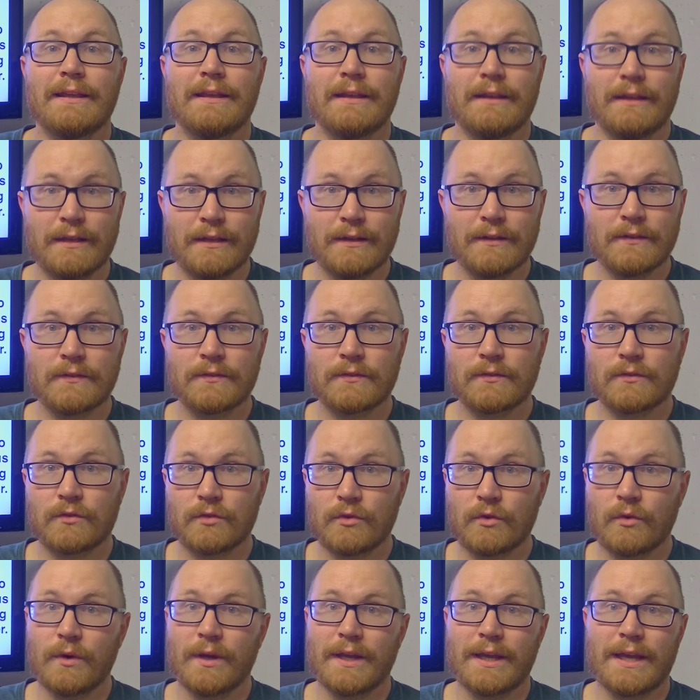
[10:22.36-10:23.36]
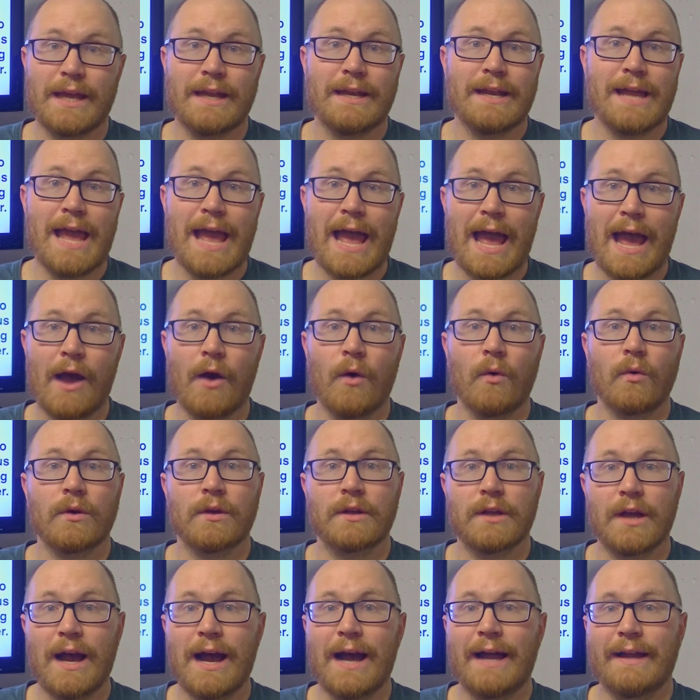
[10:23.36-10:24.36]
is doing and how
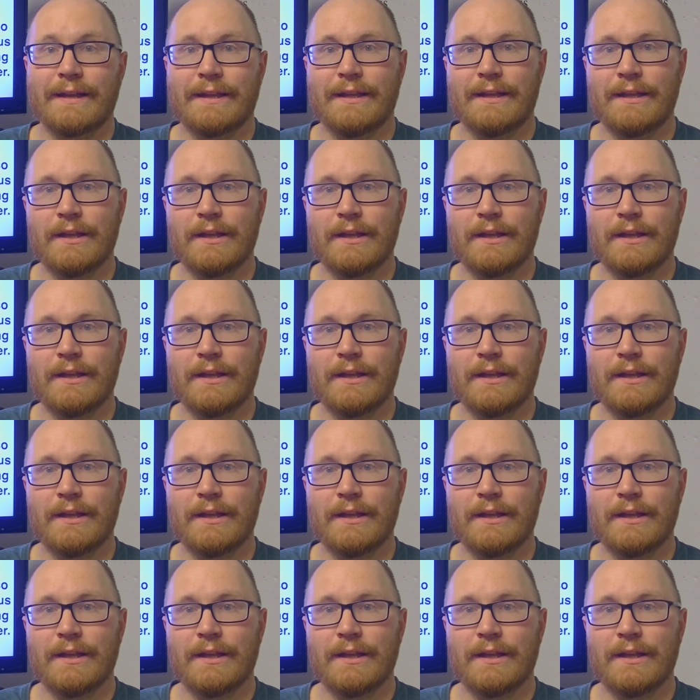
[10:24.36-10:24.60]
God